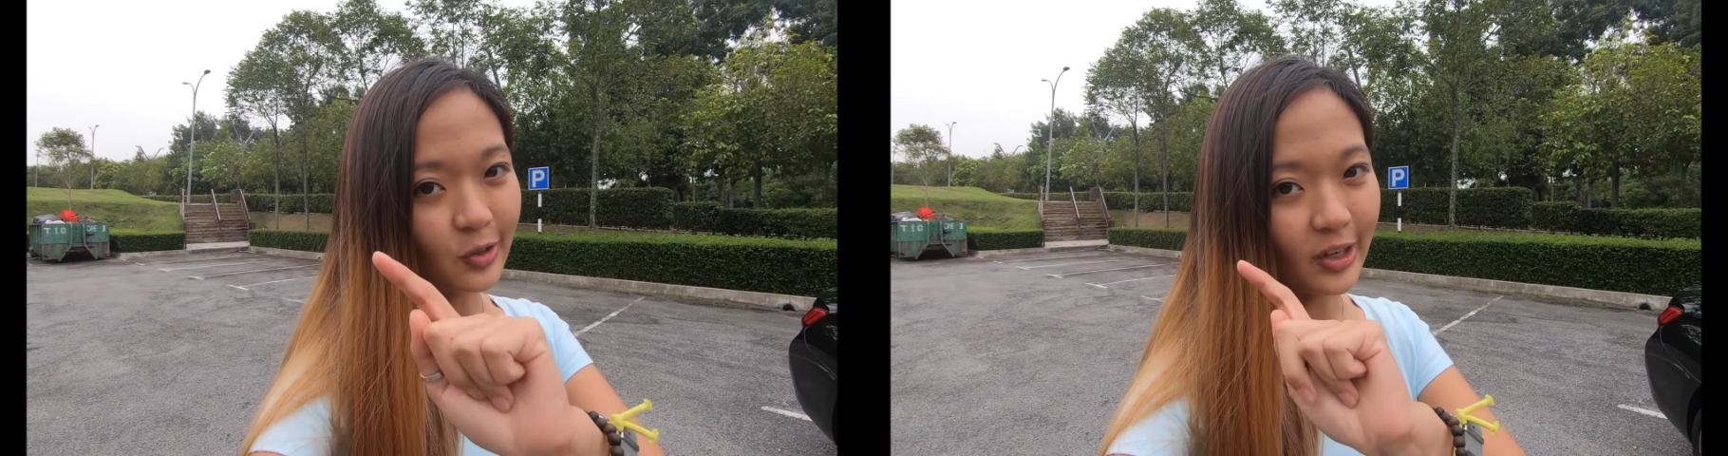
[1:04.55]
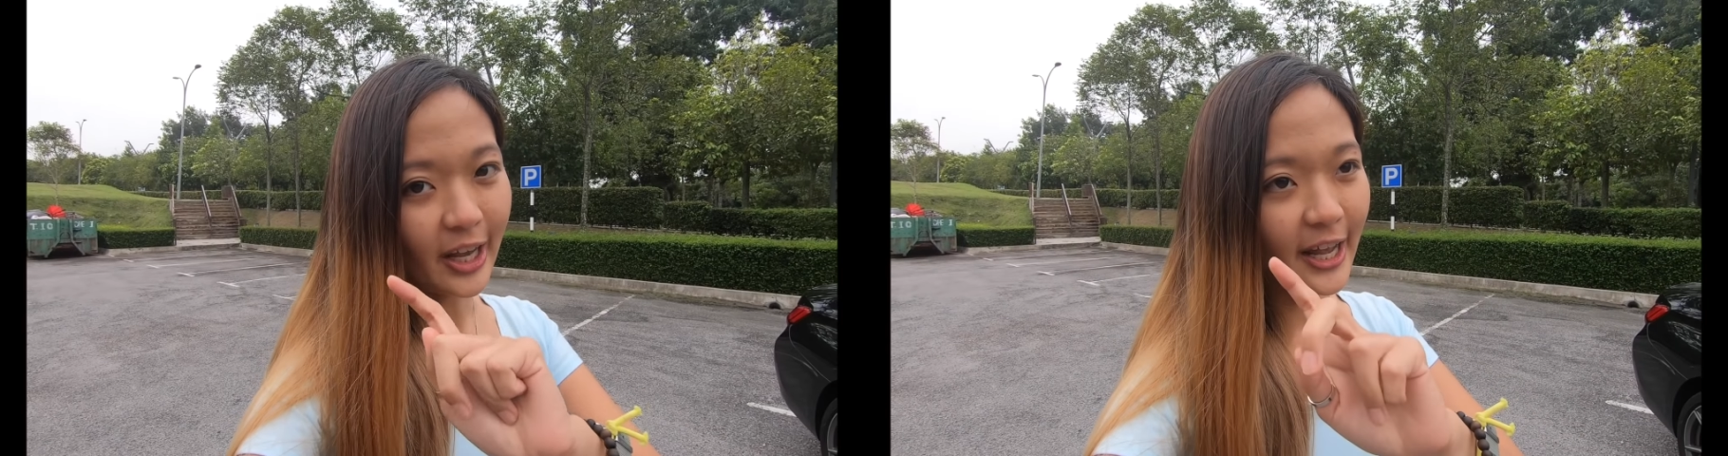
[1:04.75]

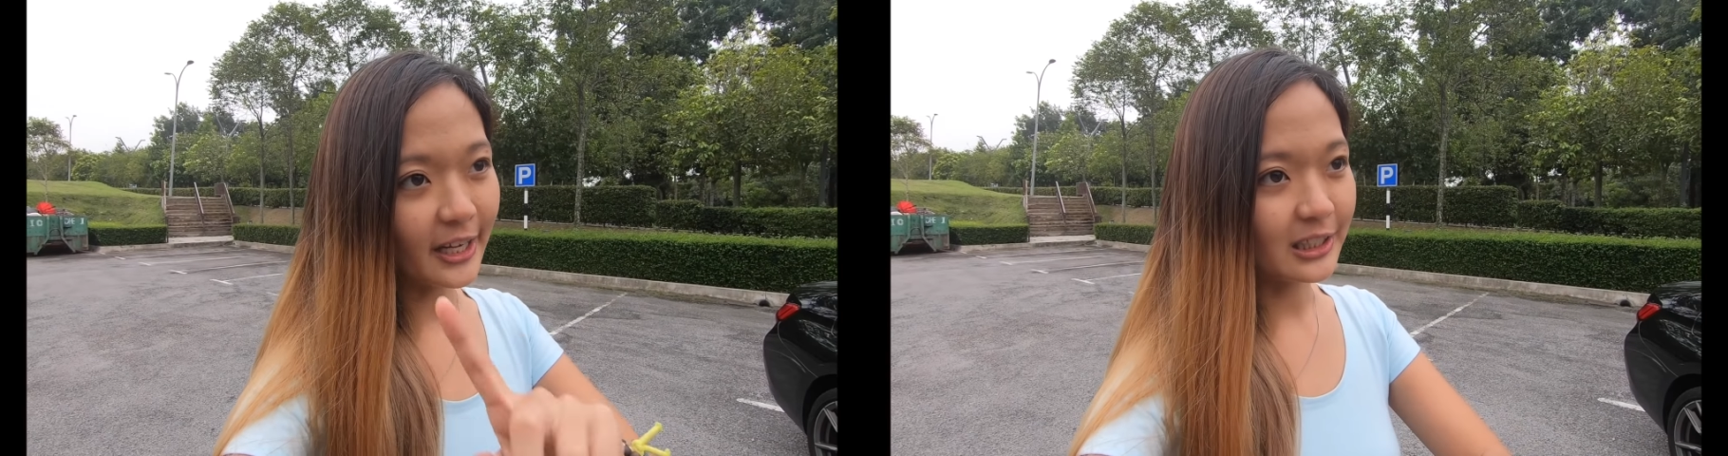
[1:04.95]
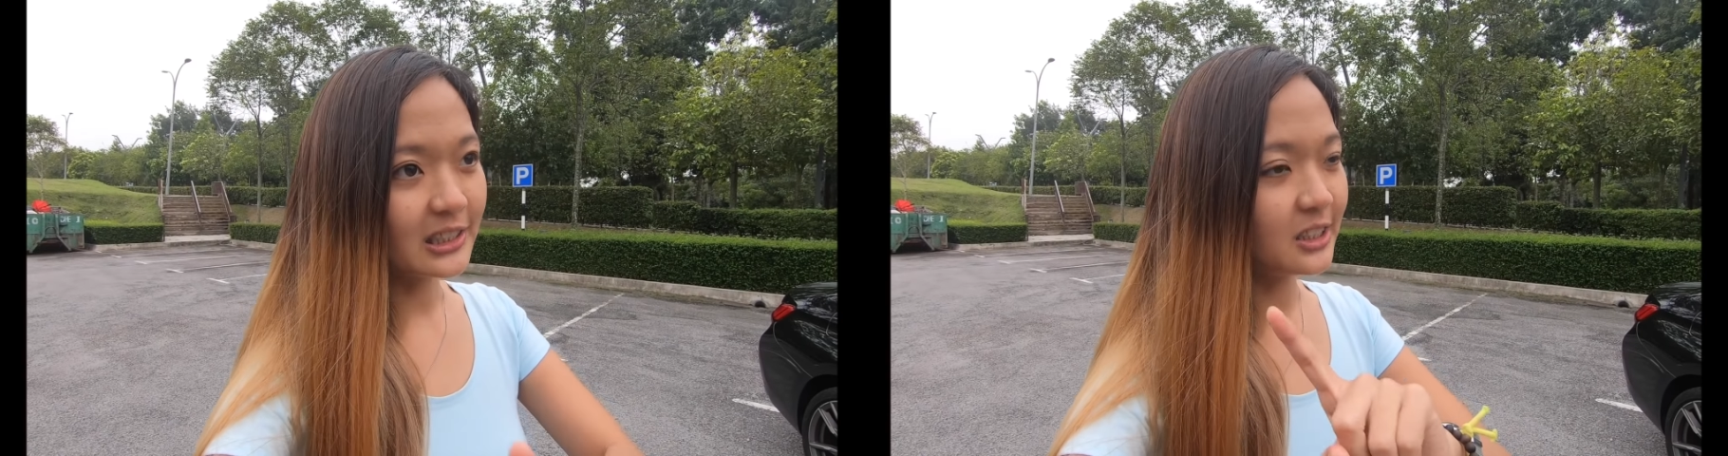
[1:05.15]
you can
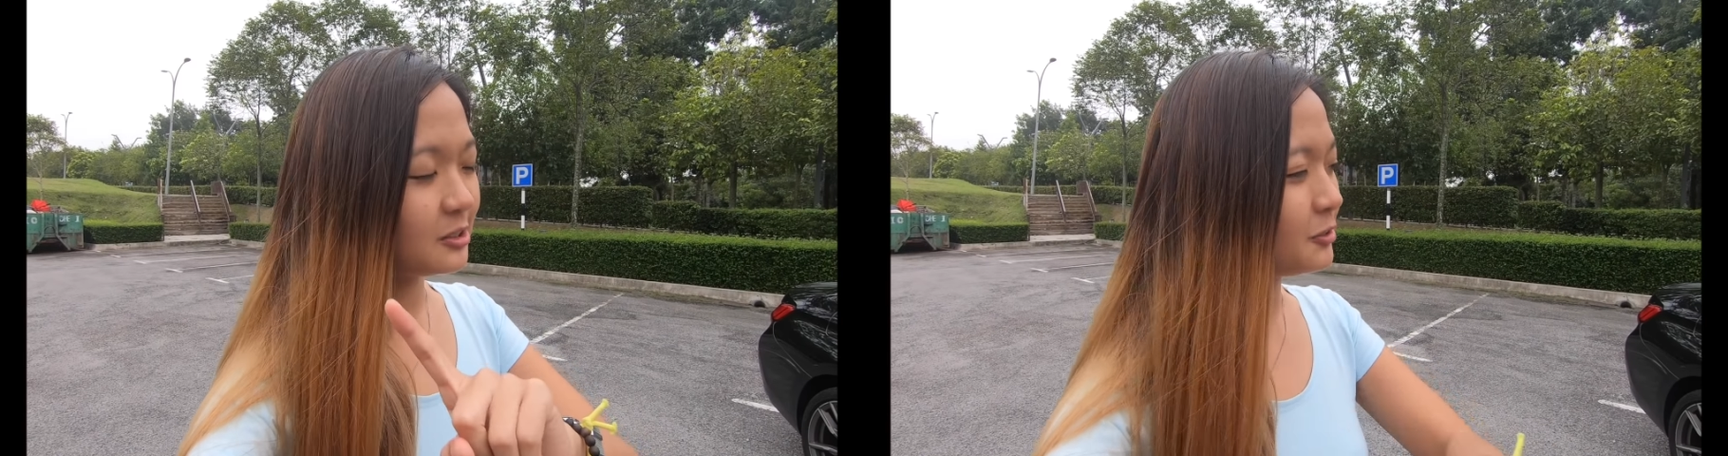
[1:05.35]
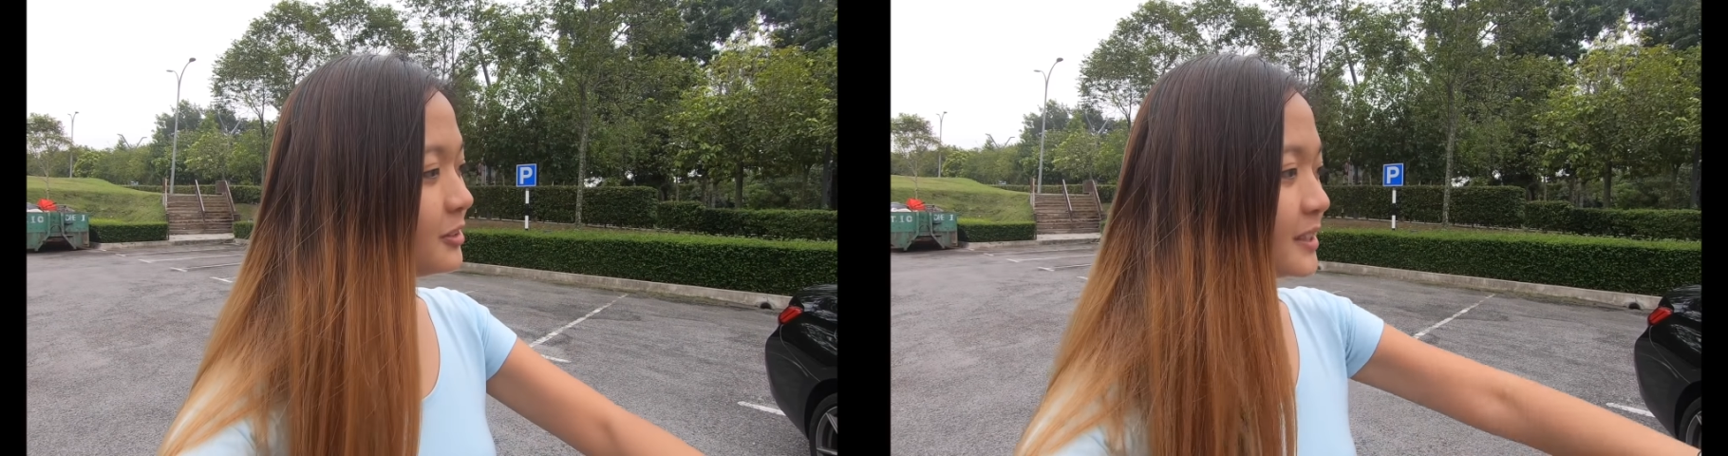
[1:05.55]
actually
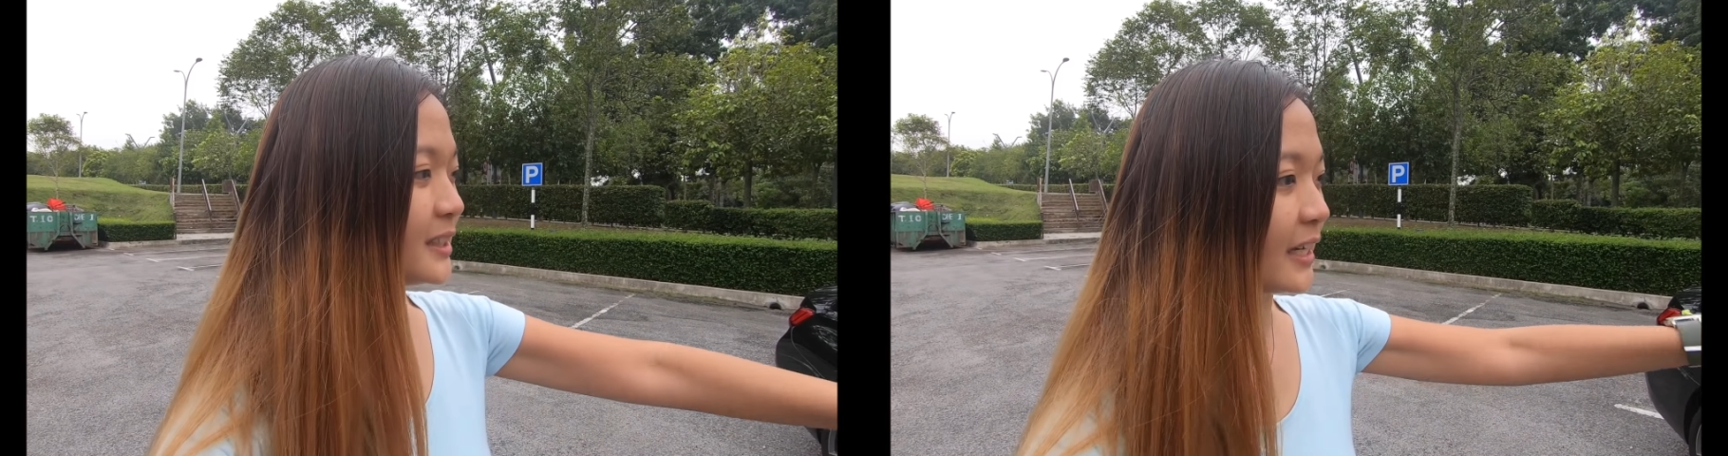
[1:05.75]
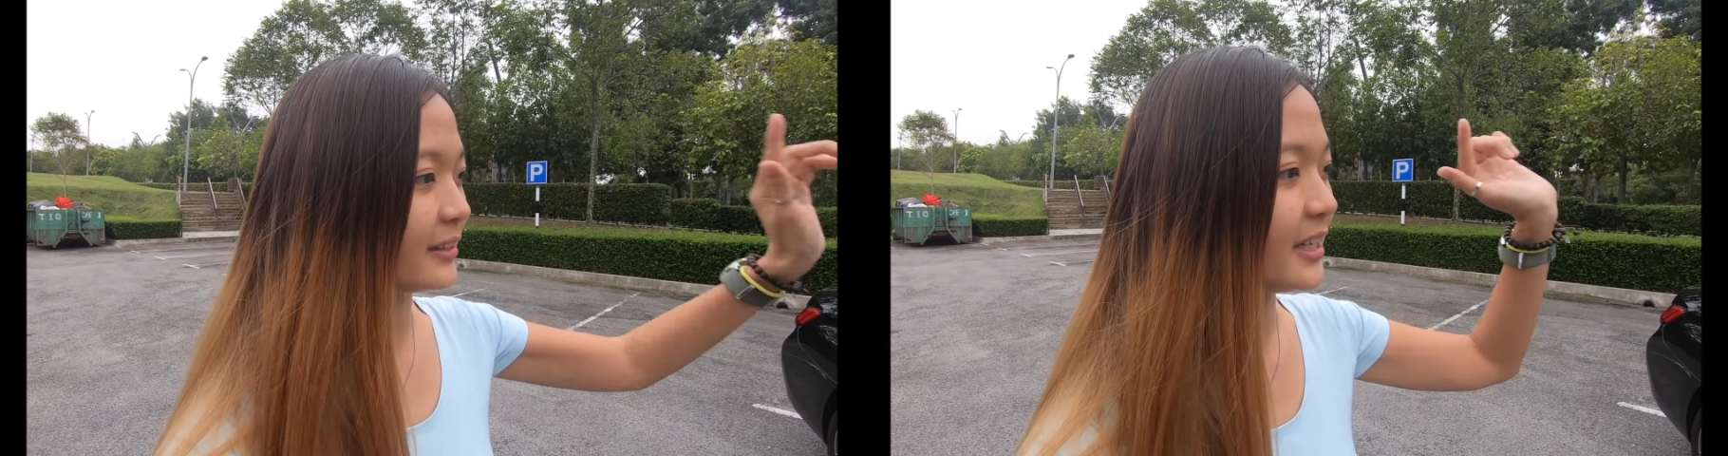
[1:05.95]
tune the
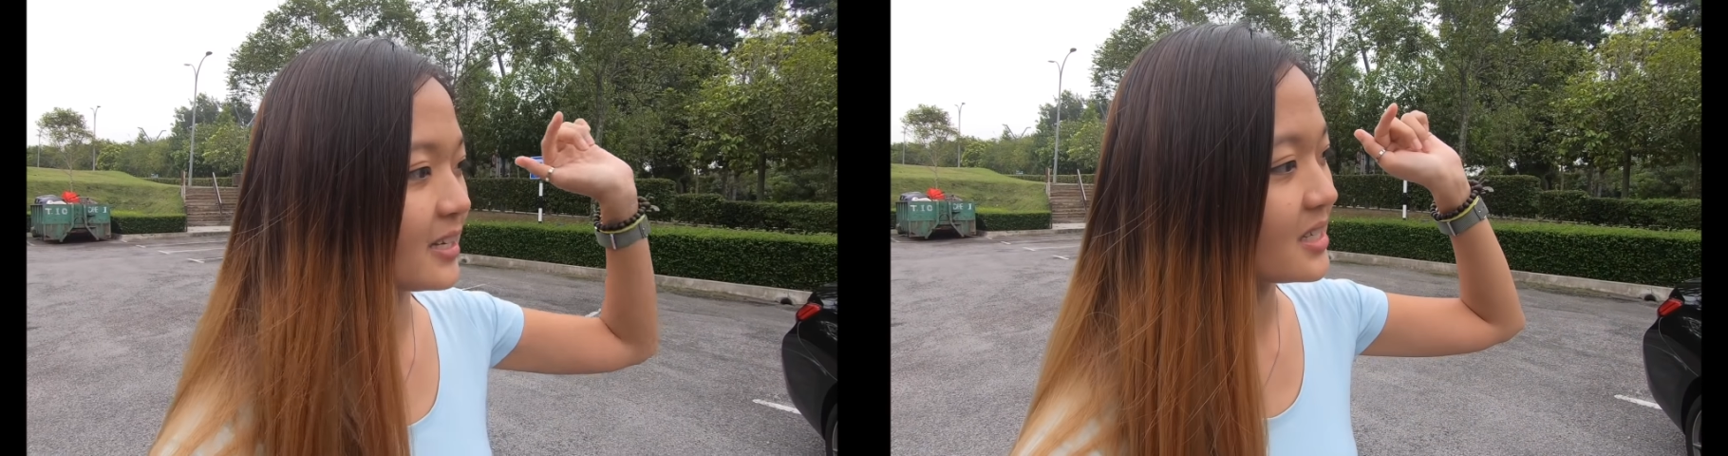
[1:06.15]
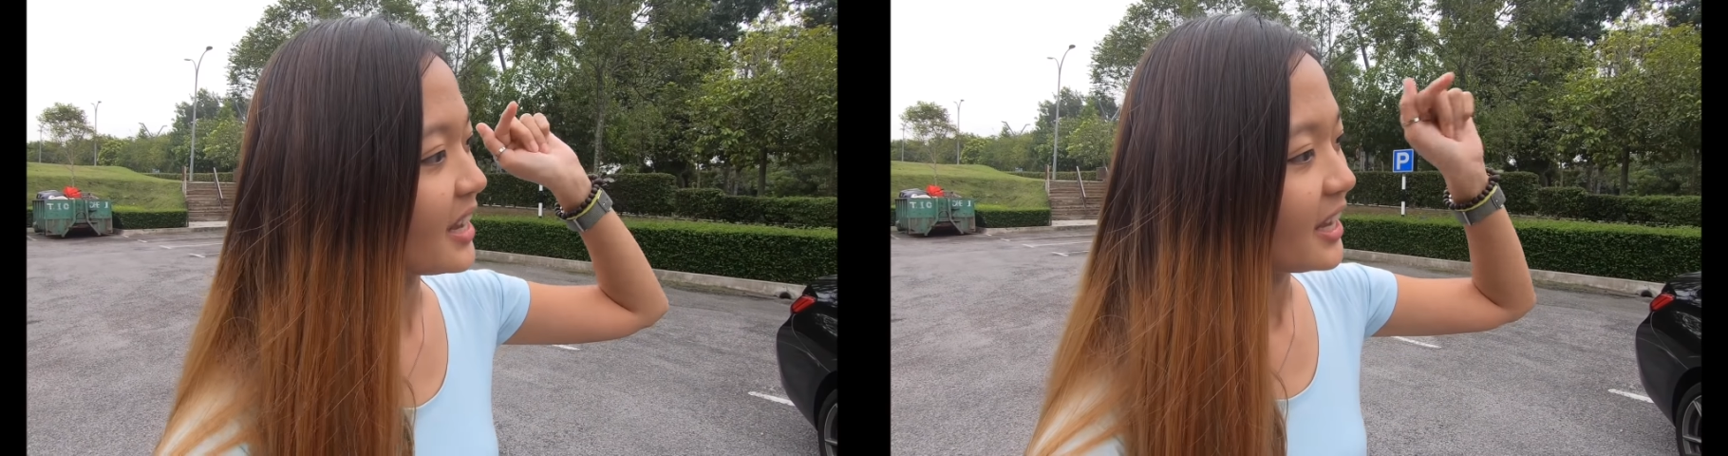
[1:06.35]
settings